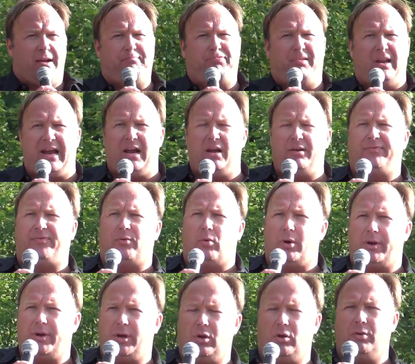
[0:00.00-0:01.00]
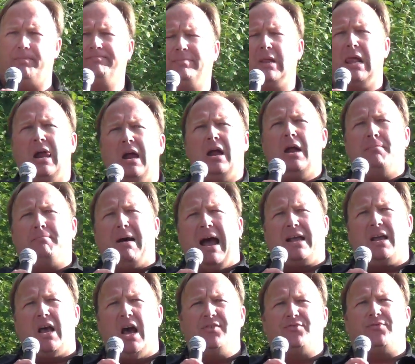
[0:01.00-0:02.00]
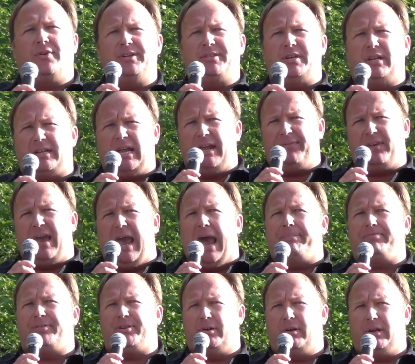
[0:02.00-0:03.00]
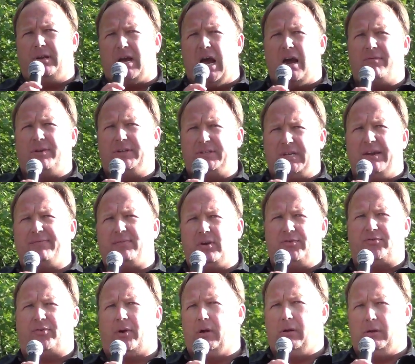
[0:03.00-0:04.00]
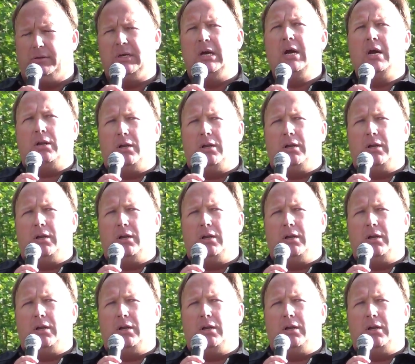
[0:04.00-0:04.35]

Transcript: have planned for you by countries that they've captured and countries they've controlled.